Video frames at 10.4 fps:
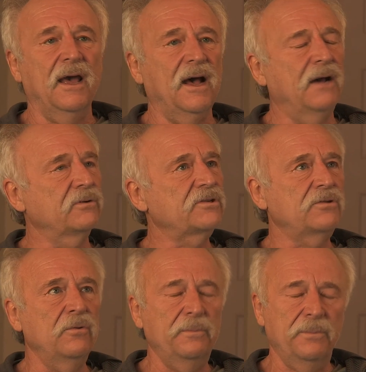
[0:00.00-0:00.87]
I was
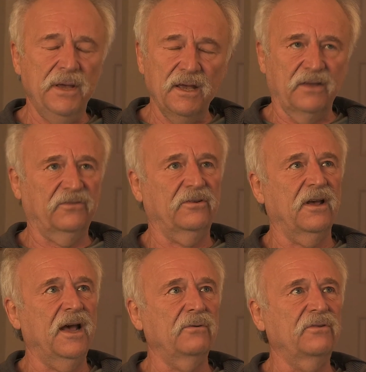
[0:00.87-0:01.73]
so pissed.
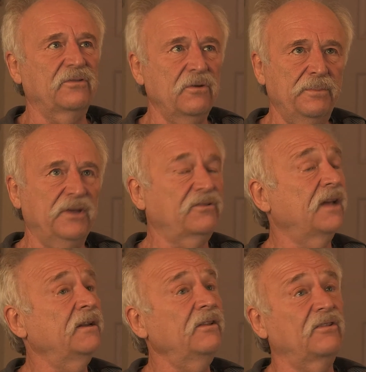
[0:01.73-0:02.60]
I was so pissed. I
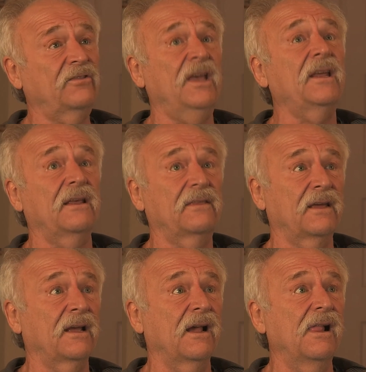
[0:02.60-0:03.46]
didn't say
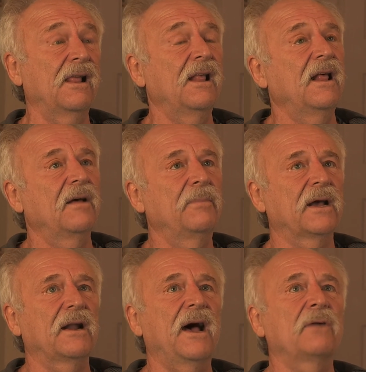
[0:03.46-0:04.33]
anything,
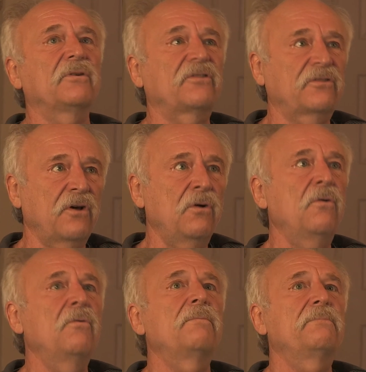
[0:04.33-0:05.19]
but I was
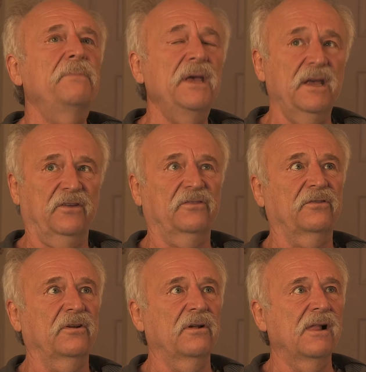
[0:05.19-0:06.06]
so pissed.